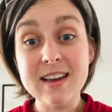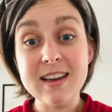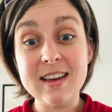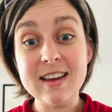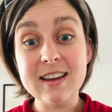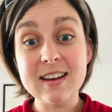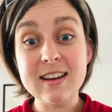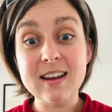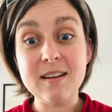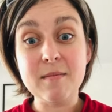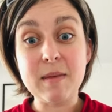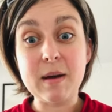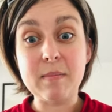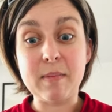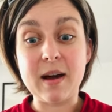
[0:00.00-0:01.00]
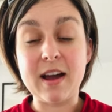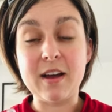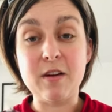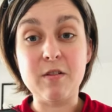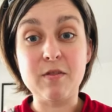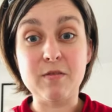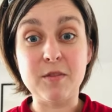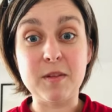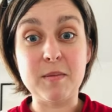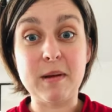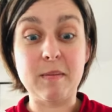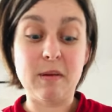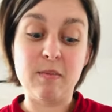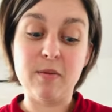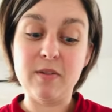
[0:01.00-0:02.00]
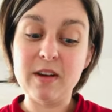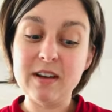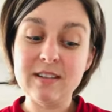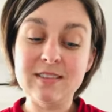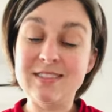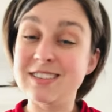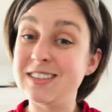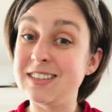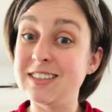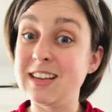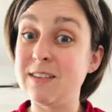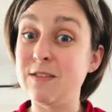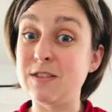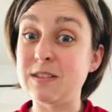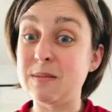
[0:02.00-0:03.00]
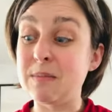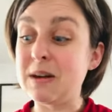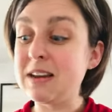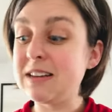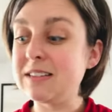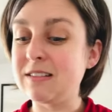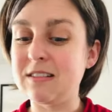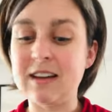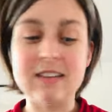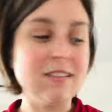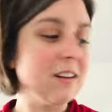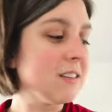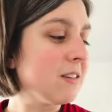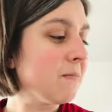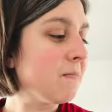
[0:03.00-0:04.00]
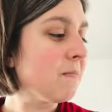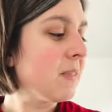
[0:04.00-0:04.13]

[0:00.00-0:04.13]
in my bio for the Baby Buddha just to save you some money, so that's awesome.